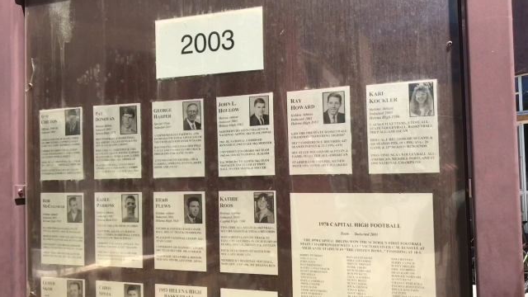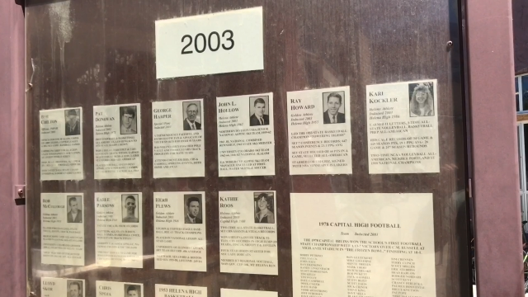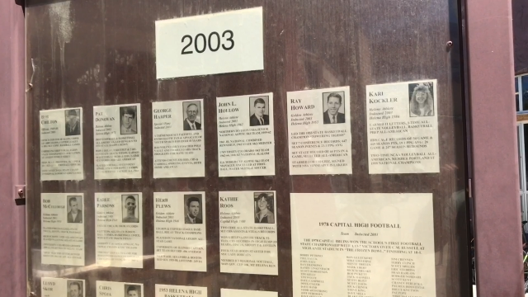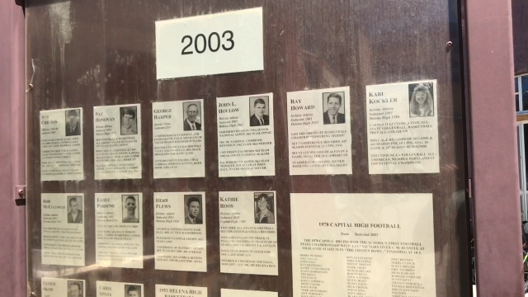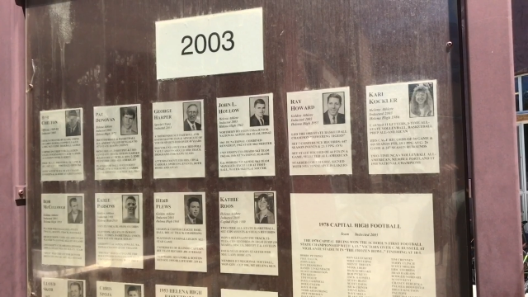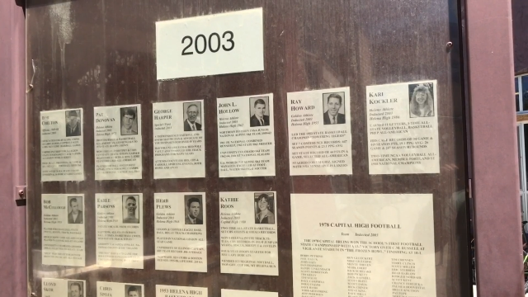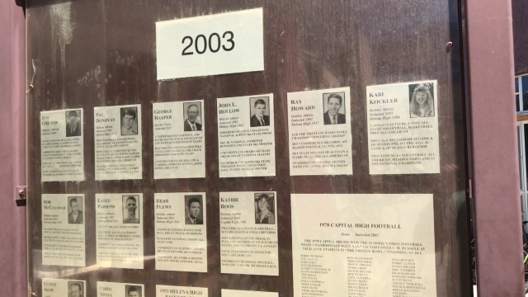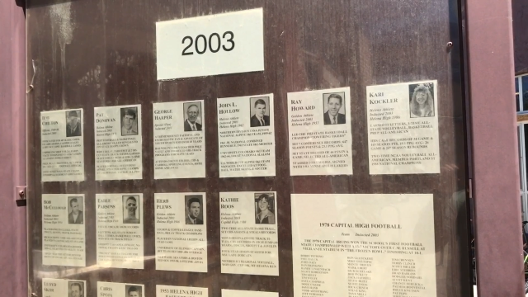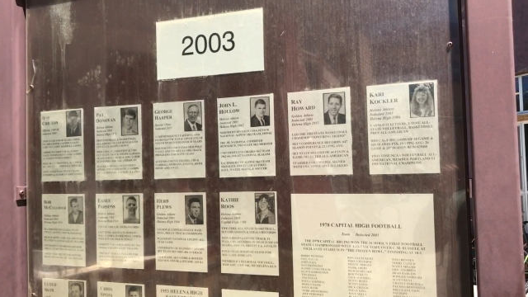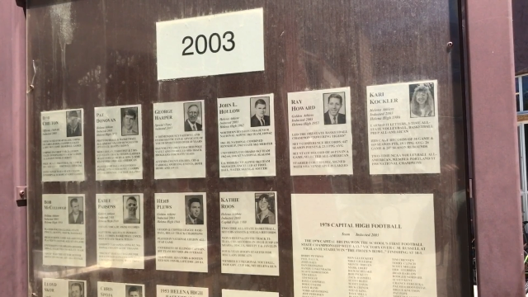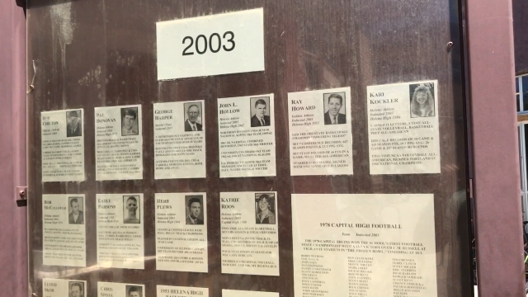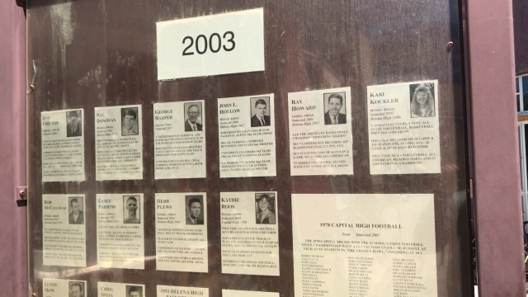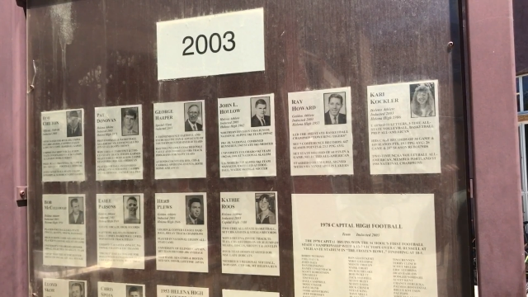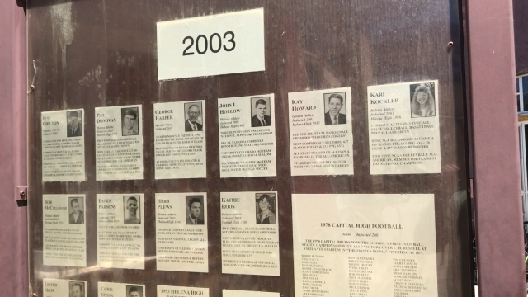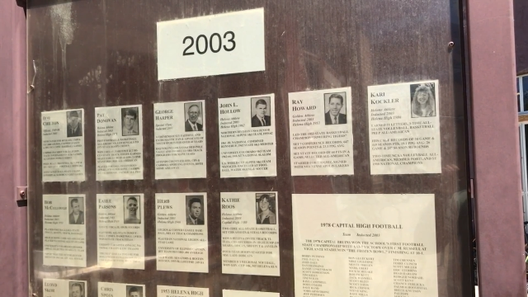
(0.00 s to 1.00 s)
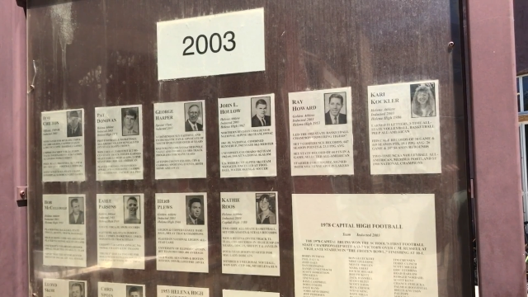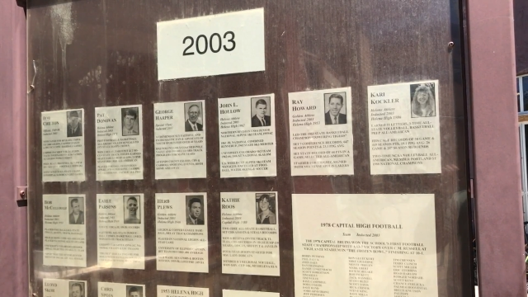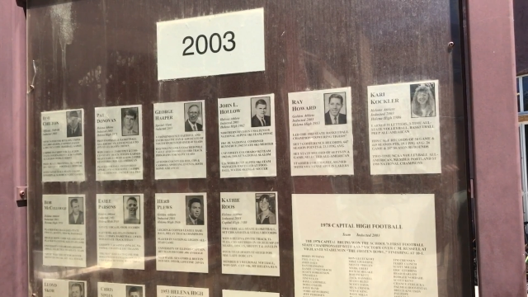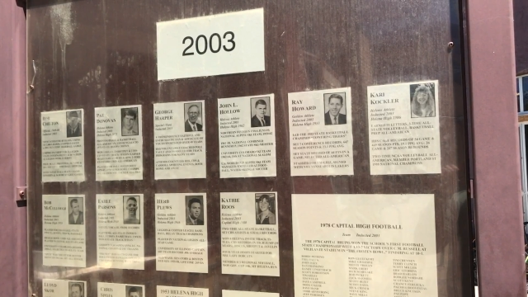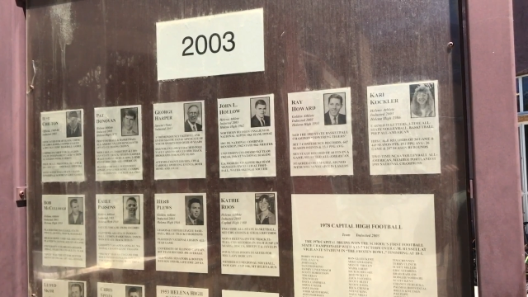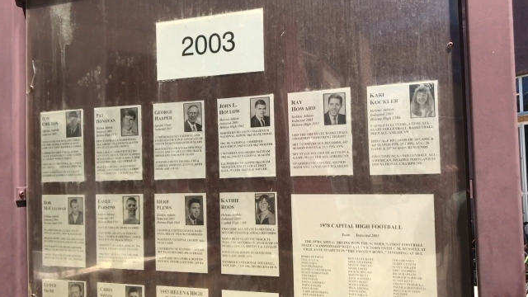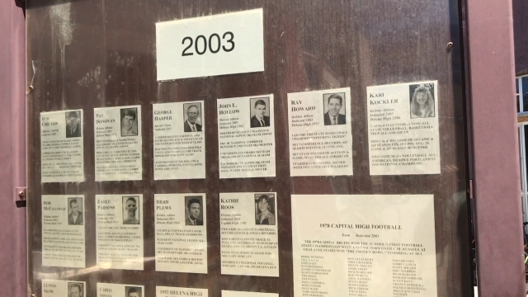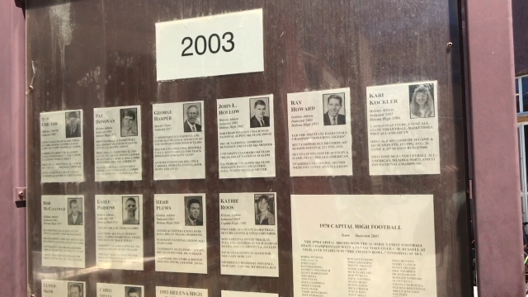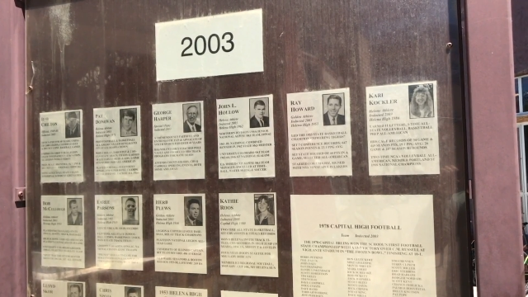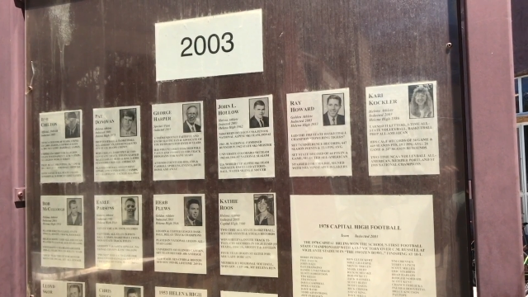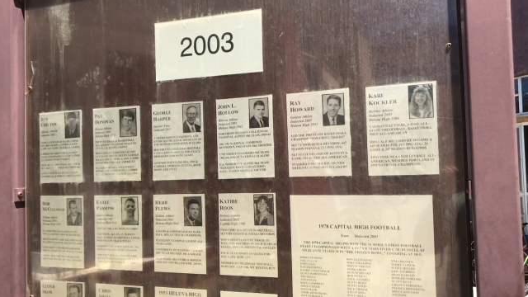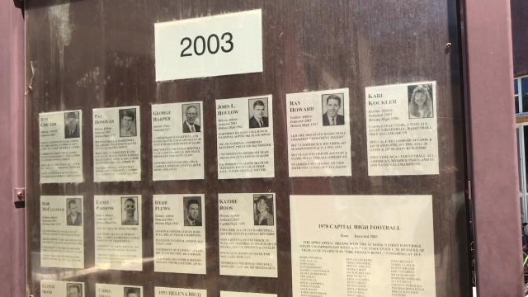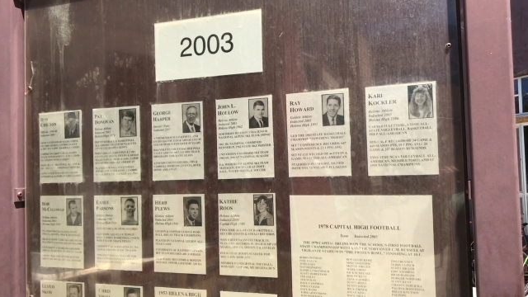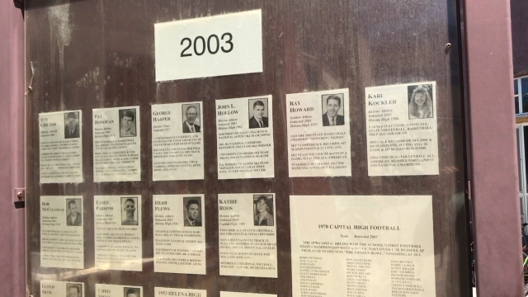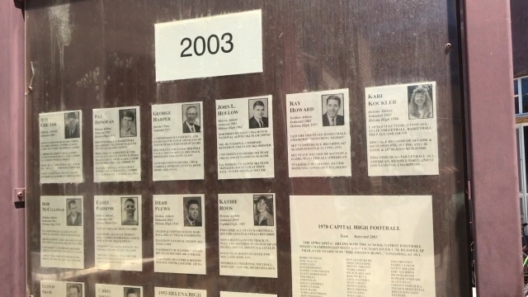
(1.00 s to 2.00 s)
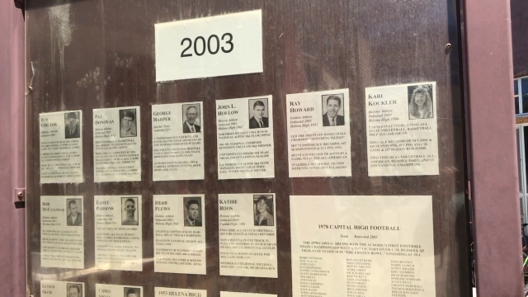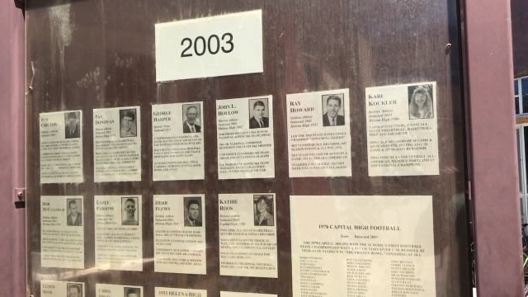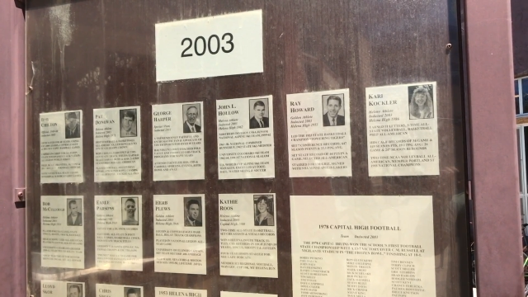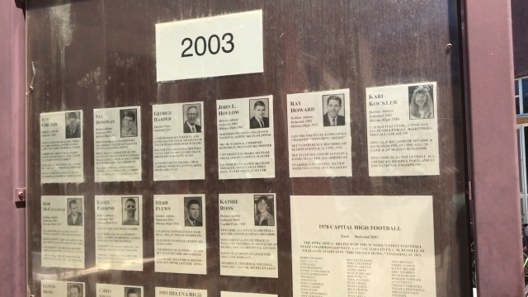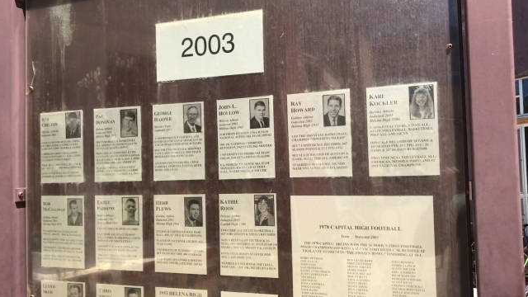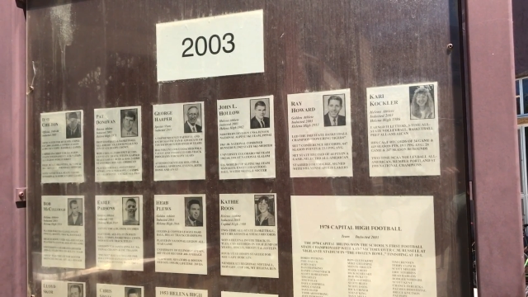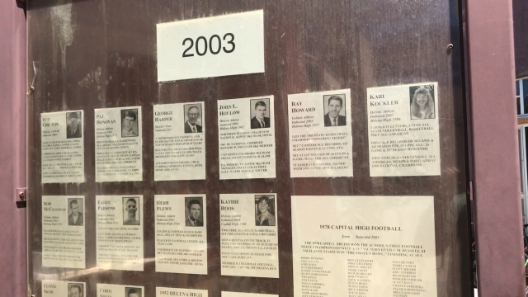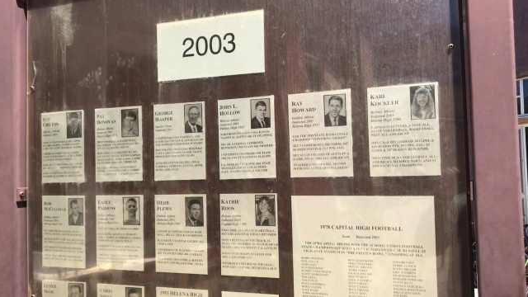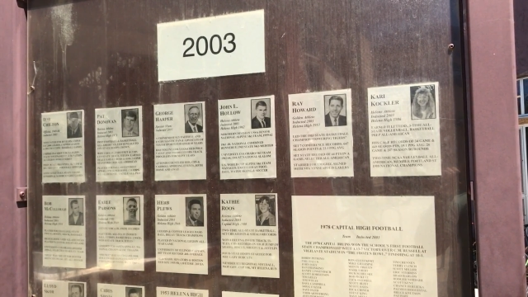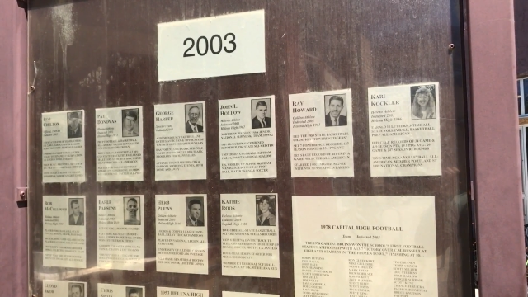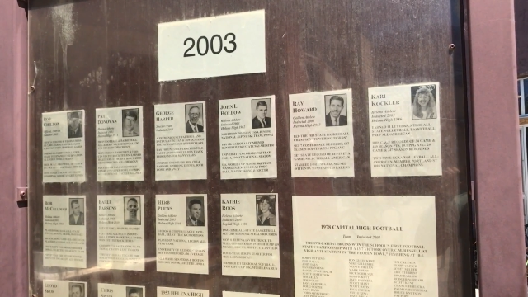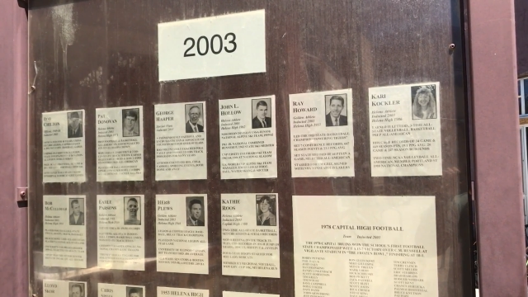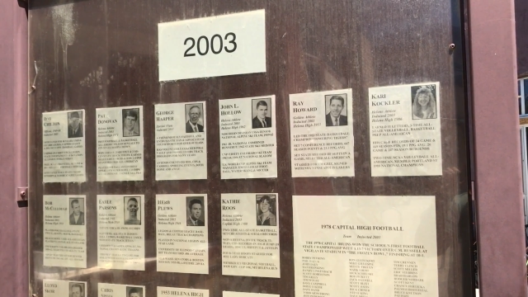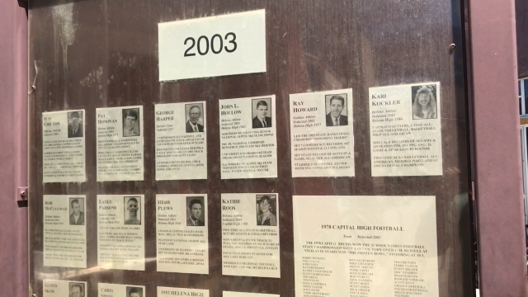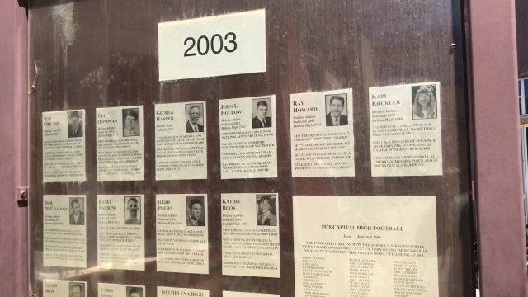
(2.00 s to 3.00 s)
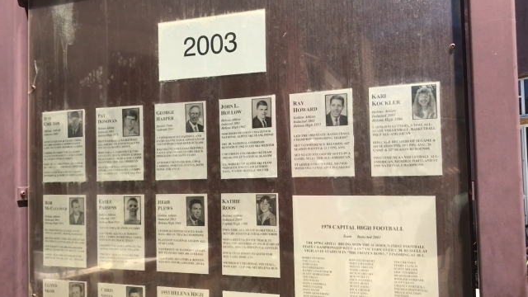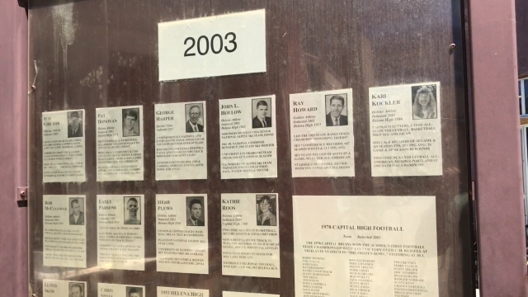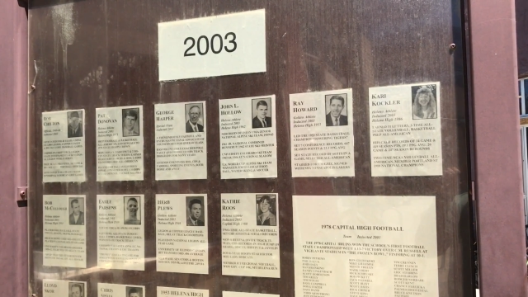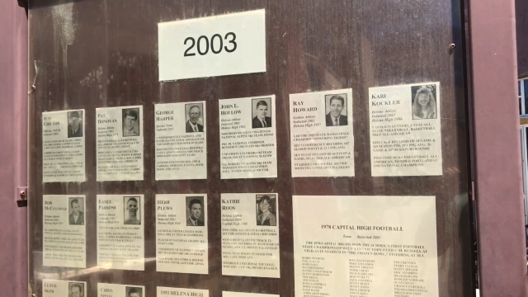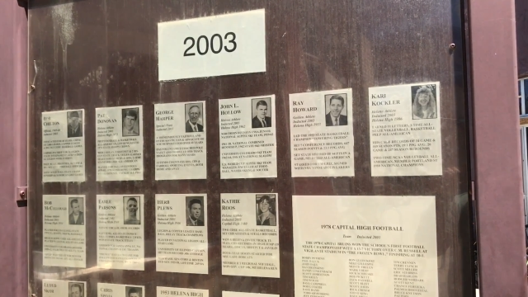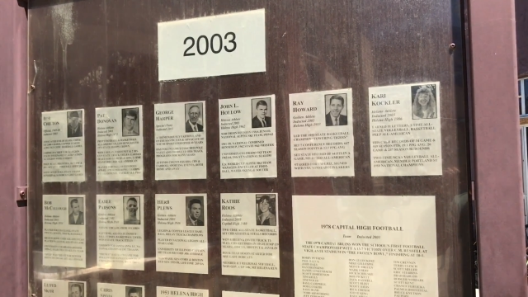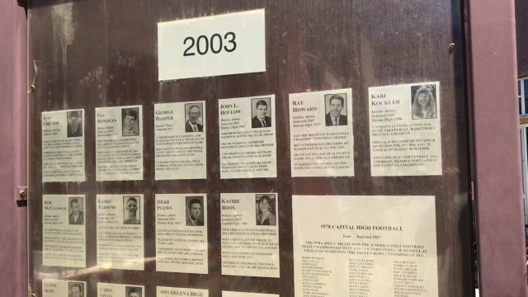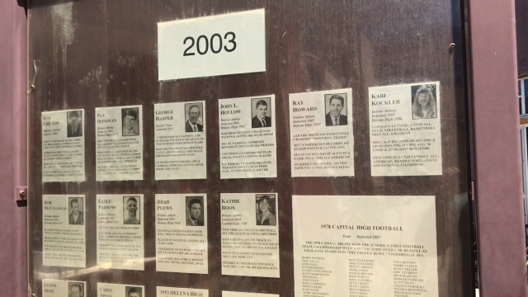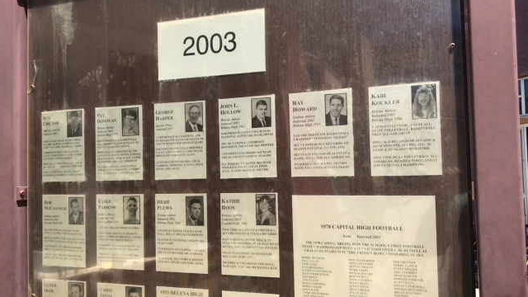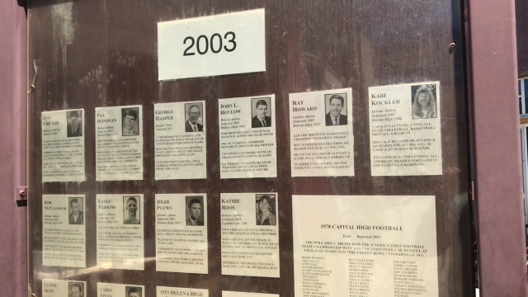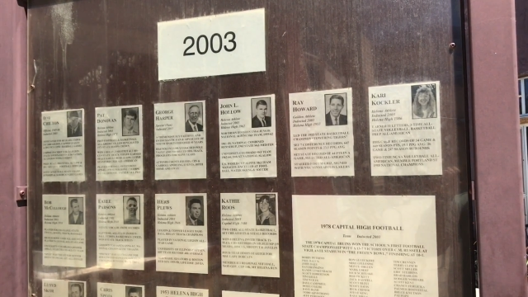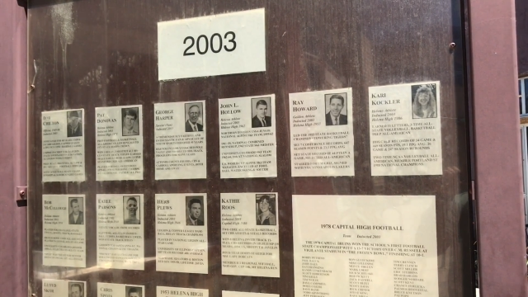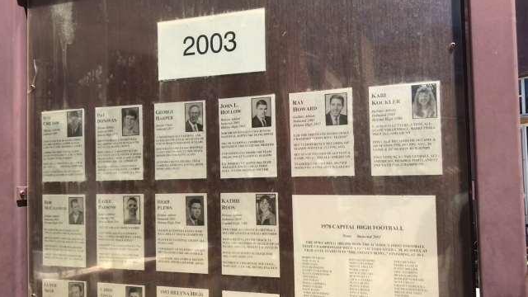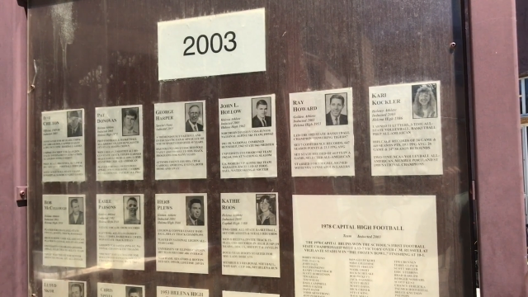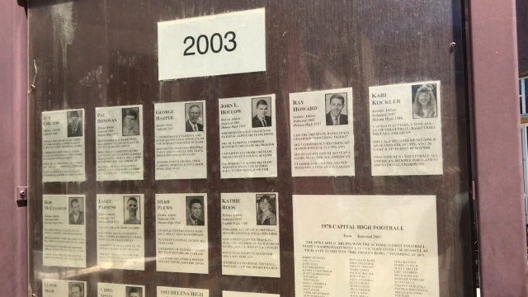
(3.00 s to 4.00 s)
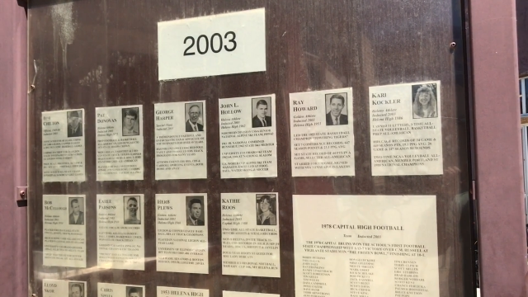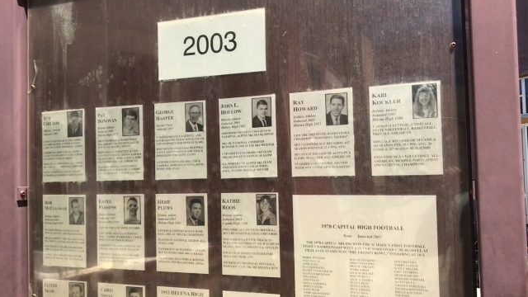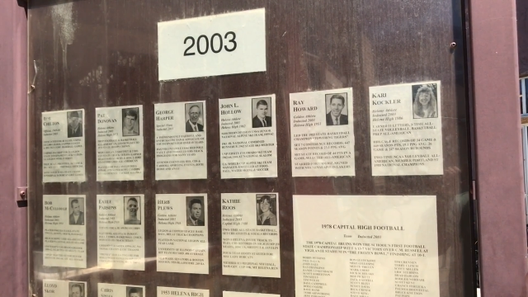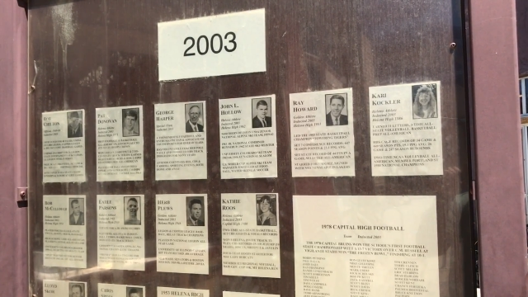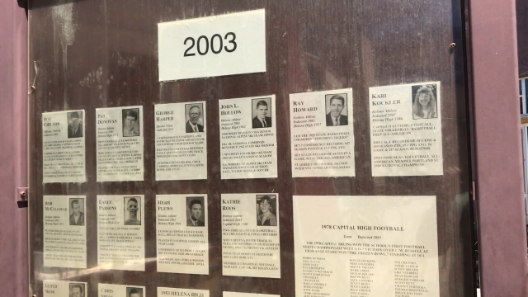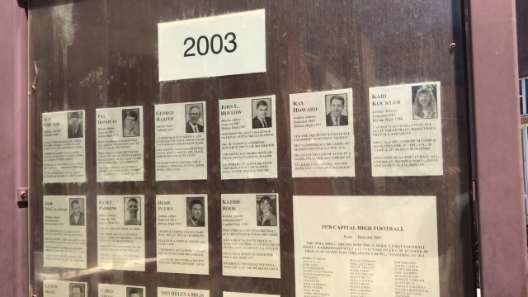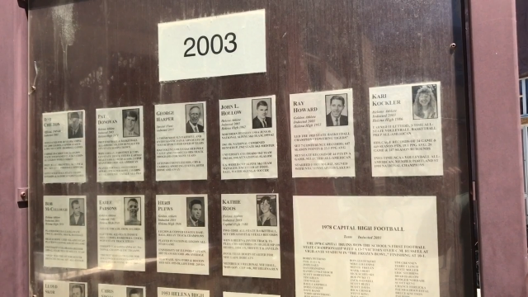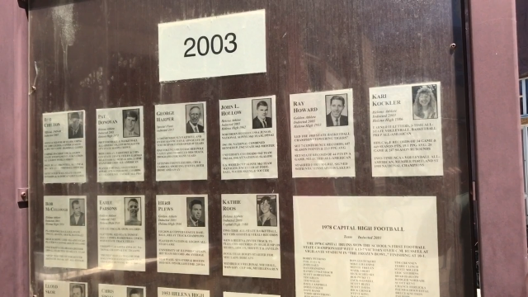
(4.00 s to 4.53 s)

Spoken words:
[unreadable: no face in view]